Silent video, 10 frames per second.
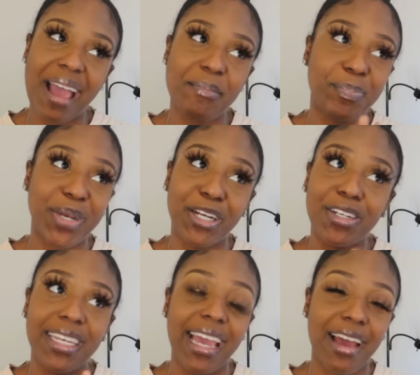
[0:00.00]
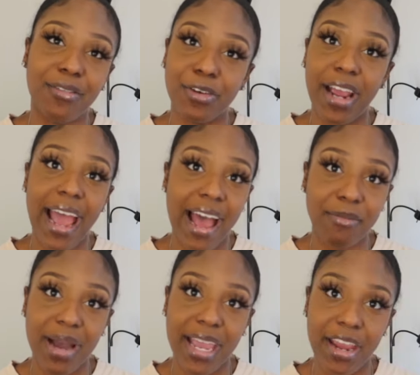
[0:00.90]
I barely ever
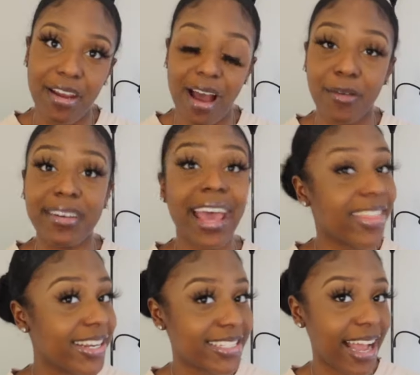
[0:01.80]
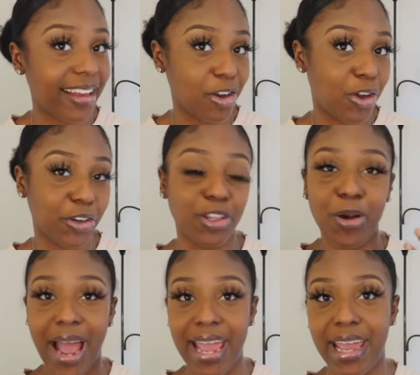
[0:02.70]
have my hair out. Now that it's gotten longer
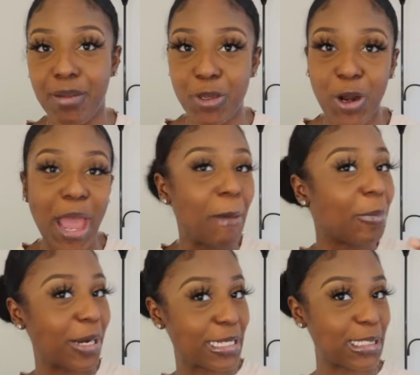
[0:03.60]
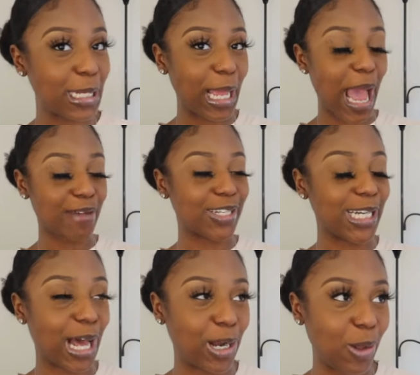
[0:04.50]
though, I am, you know, embracing it, having
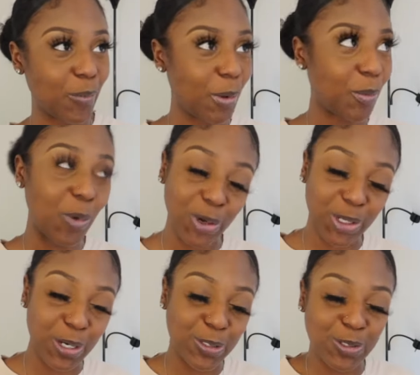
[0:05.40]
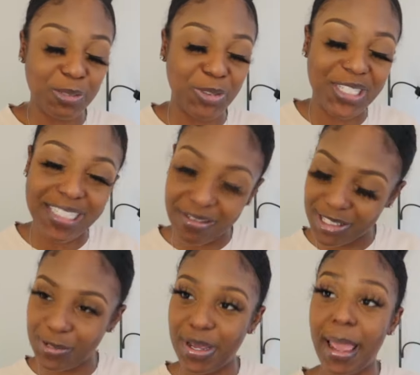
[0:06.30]
it out a little bit more, you know, doing some more
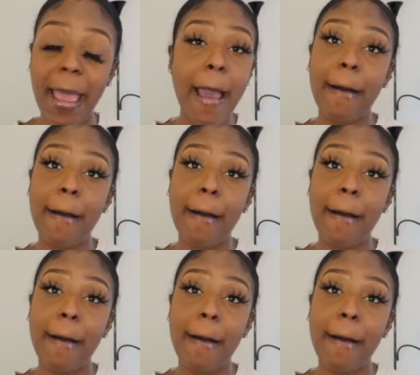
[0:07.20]
stuff to it.